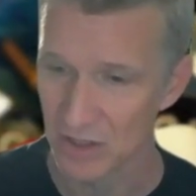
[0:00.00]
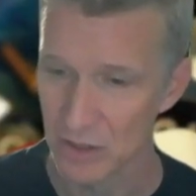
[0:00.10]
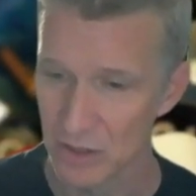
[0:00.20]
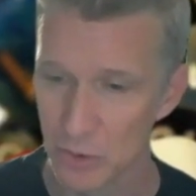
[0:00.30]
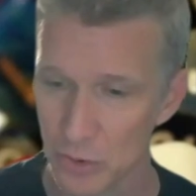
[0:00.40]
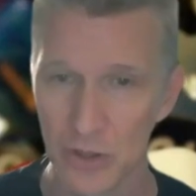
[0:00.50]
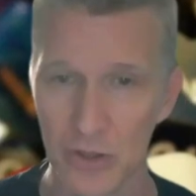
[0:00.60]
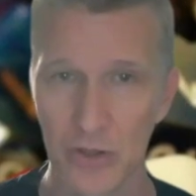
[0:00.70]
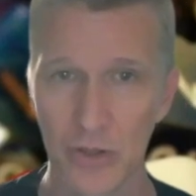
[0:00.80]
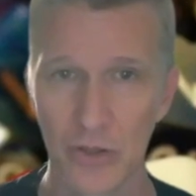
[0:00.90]
you can
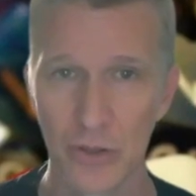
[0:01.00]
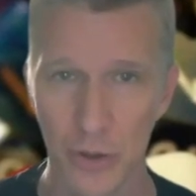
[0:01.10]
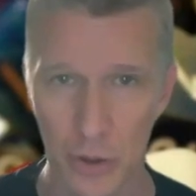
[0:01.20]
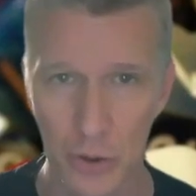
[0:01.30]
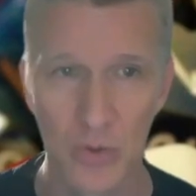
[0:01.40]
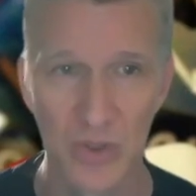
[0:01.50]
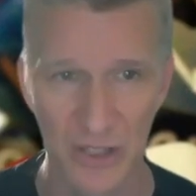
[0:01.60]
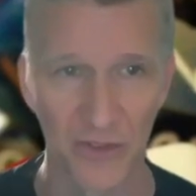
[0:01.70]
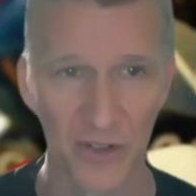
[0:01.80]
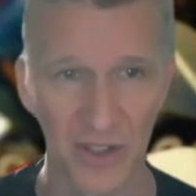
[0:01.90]
do
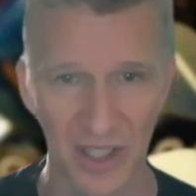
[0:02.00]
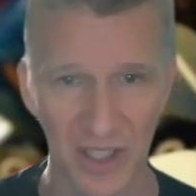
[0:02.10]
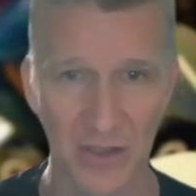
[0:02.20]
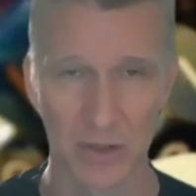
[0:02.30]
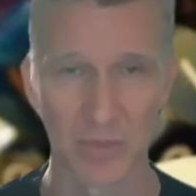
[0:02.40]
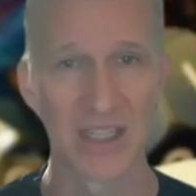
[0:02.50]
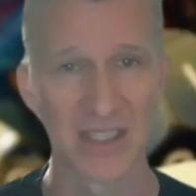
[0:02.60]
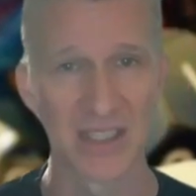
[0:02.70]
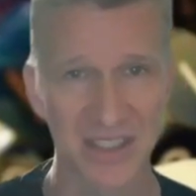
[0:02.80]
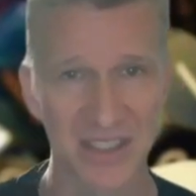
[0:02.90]
different things with them, and it
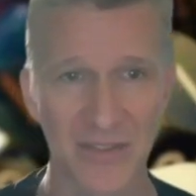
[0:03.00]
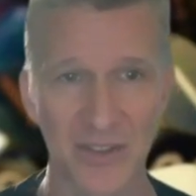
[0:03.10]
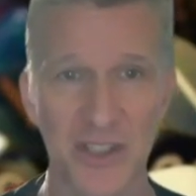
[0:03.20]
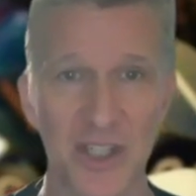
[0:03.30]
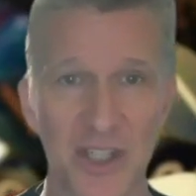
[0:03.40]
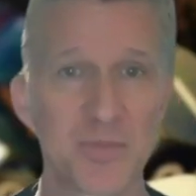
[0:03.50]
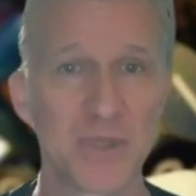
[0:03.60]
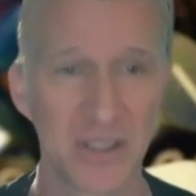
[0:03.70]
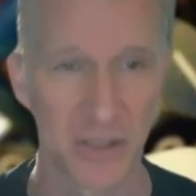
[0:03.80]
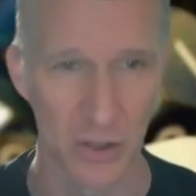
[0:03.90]
doesn't have to just be
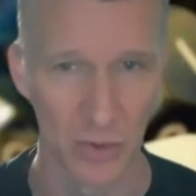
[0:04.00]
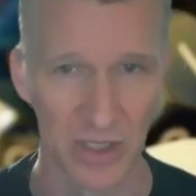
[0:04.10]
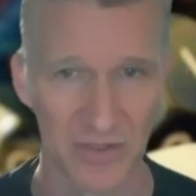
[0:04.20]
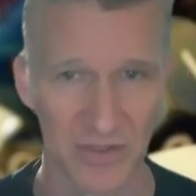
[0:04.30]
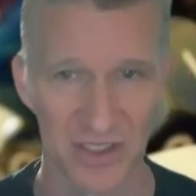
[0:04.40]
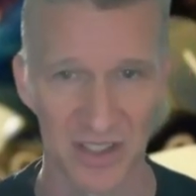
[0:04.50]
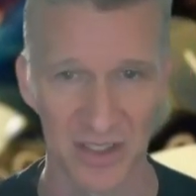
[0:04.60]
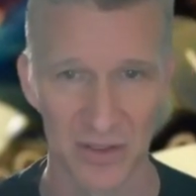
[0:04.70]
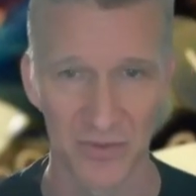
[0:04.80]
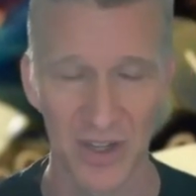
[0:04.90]
degree of success
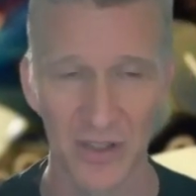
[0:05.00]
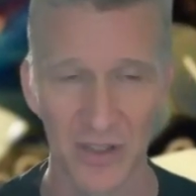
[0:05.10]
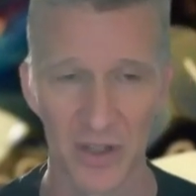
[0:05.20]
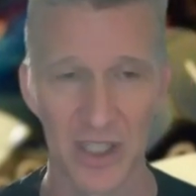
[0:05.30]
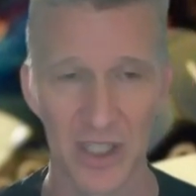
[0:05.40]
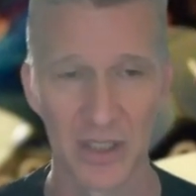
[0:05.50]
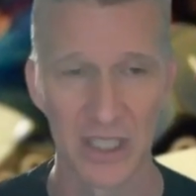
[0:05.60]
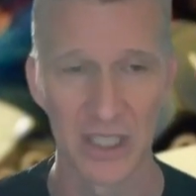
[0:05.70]
or failure. It can